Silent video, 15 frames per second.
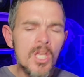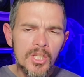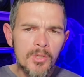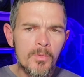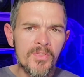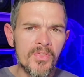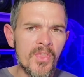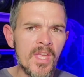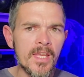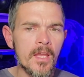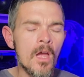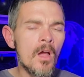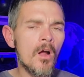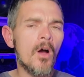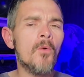You would think,
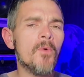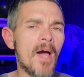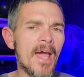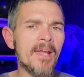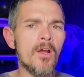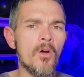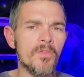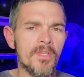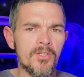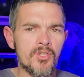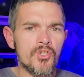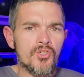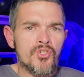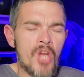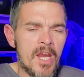oh, well, hang on, they're
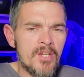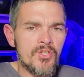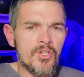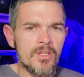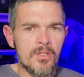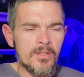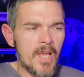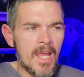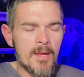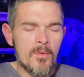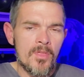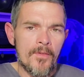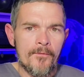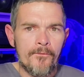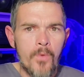just changing the name
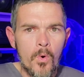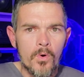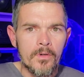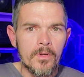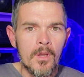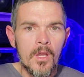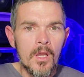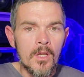of the fort.